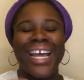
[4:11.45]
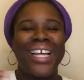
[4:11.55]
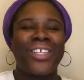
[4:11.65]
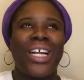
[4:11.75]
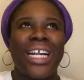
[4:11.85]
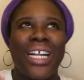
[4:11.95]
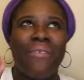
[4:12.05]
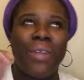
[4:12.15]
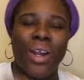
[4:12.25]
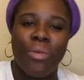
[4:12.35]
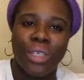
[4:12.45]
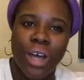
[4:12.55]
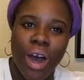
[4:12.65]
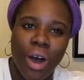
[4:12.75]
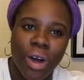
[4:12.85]
So I think that video was
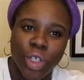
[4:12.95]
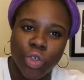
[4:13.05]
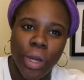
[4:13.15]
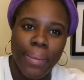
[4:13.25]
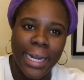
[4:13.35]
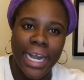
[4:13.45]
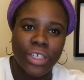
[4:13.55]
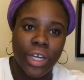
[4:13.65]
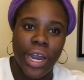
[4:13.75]
called trimming natural